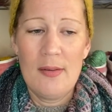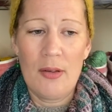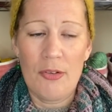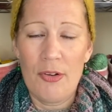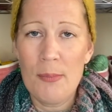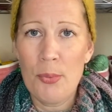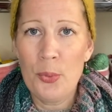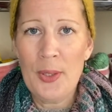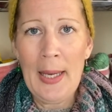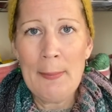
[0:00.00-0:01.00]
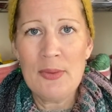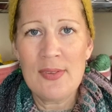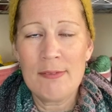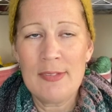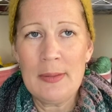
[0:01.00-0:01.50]
I don't know, board game or
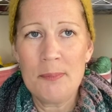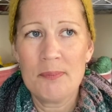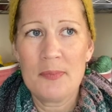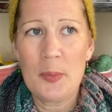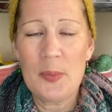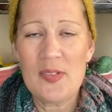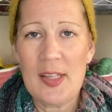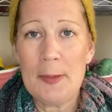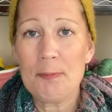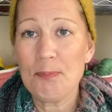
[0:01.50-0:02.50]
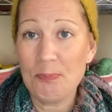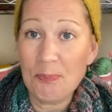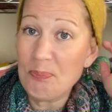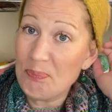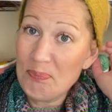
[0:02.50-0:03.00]
something. We'll see.
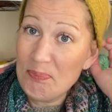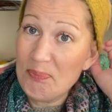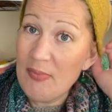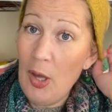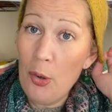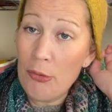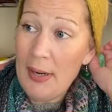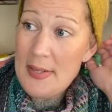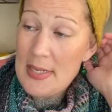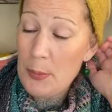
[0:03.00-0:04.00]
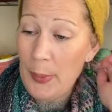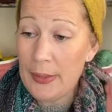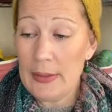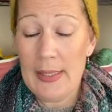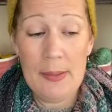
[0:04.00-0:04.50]
All right.
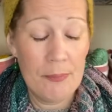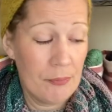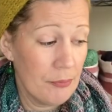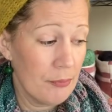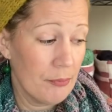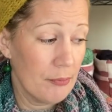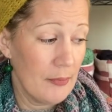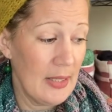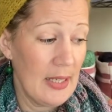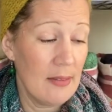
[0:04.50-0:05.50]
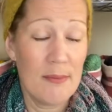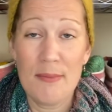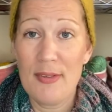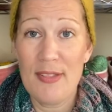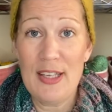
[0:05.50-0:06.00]
Well, um, again,
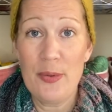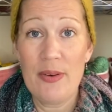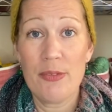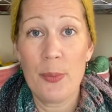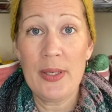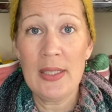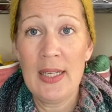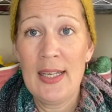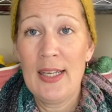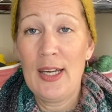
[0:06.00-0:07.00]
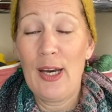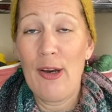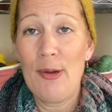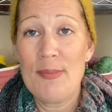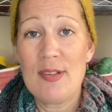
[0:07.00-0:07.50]
thank you everyone. I
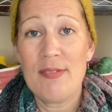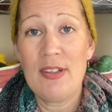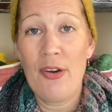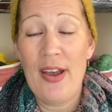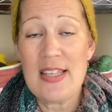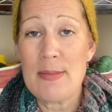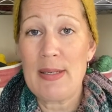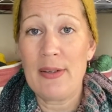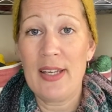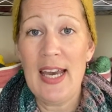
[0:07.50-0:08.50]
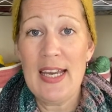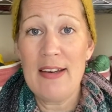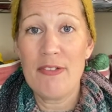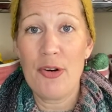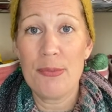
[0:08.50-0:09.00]
hope this video has been okay.
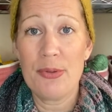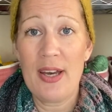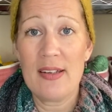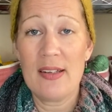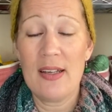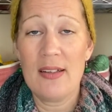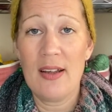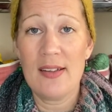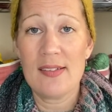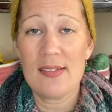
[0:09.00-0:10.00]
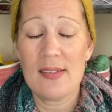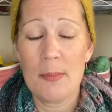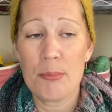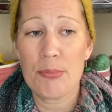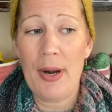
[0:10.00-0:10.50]
I hope you had a, nice
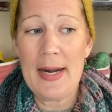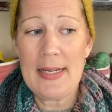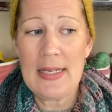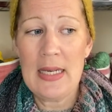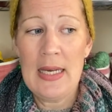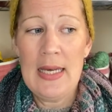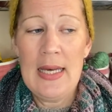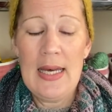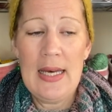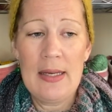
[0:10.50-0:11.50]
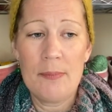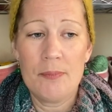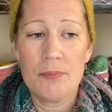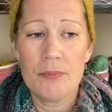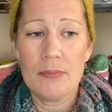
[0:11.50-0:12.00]
break um,
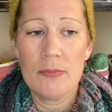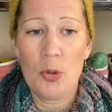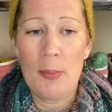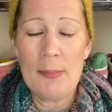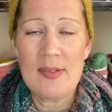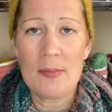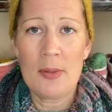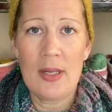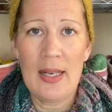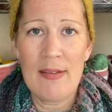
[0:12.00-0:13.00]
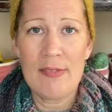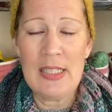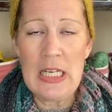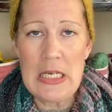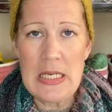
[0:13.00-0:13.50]
or maybe some lovely
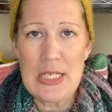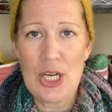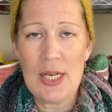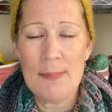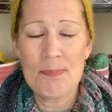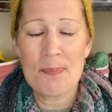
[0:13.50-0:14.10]
knitting time.